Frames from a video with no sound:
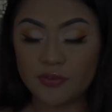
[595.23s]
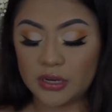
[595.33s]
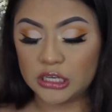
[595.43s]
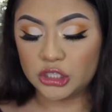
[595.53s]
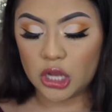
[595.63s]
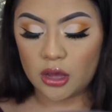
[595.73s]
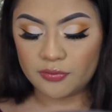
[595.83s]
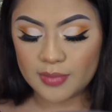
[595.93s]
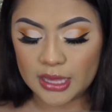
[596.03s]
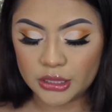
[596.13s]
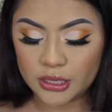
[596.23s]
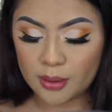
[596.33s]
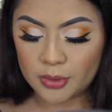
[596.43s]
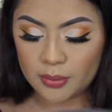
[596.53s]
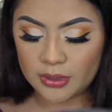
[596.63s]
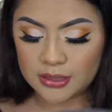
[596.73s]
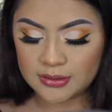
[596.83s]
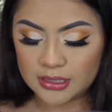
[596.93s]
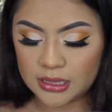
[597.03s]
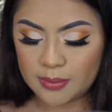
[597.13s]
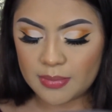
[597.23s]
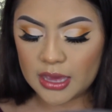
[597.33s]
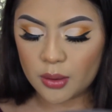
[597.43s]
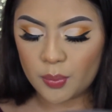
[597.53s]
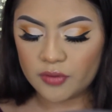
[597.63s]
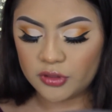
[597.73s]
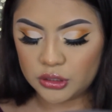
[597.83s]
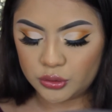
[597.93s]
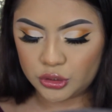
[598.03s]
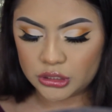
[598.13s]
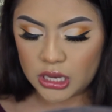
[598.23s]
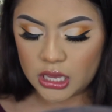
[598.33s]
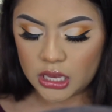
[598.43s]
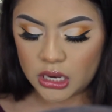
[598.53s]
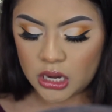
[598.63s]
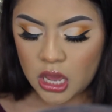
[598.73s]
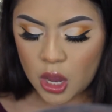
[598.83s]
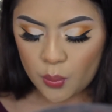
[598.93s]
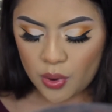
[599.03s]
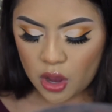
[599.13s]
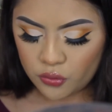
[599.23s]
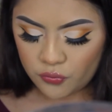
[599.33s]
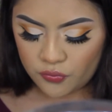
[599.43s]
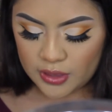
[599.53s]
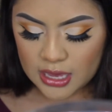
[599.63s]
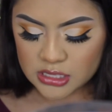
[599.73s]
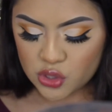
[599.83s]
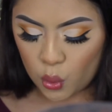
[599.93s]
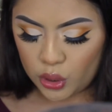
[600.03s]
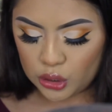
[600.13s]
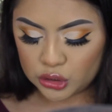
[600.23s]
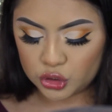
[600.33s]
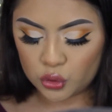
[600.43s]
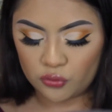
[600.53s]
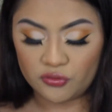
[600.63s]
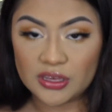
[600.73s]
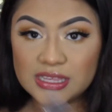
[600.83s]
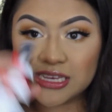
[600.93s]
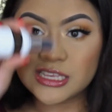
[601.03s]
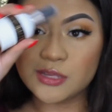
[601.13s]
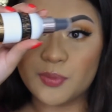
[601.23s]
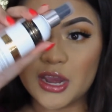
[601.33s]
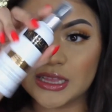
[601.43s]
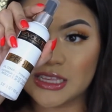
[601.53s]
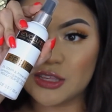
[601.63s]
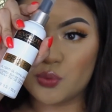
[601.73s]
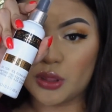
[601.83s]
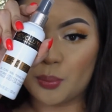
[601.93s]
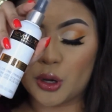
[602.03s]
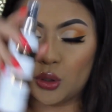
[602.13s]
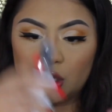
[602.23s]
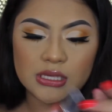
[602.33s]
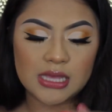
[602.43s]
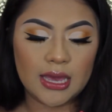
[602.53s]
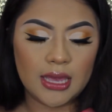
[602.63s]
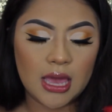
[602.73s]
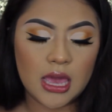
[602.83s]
finish off my look, I'm going to be using the Makeup Revolution Pro Fix Oil Control Fixing Spray. And this is what the bottle looks like.